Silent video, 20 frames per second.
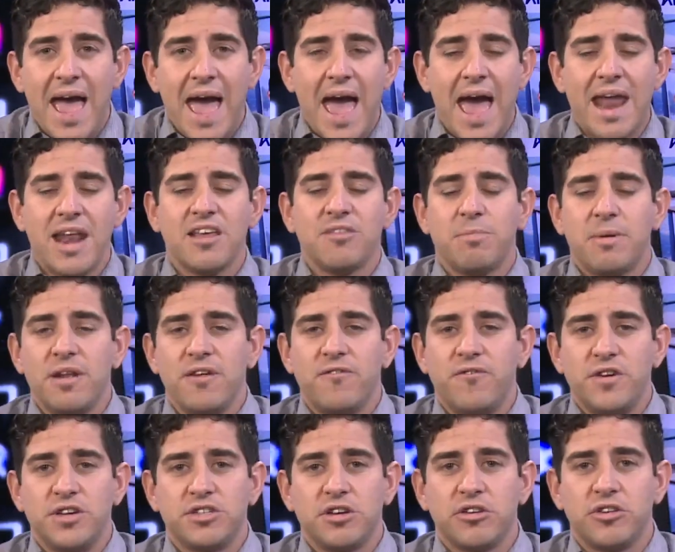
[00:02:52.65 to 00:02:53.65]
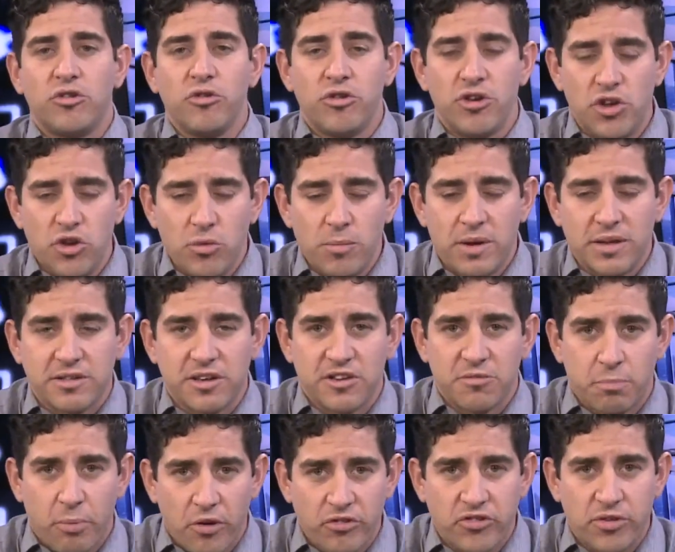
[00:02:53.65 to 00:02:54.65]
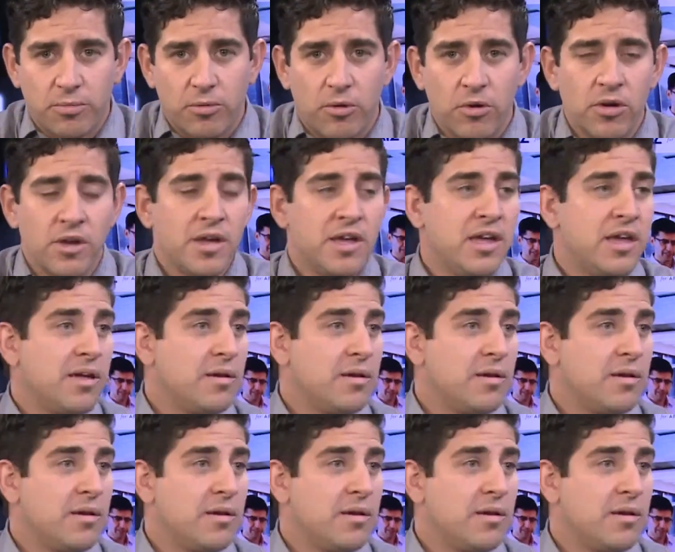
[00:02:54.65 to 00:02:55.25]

and as beneficial to humans as possible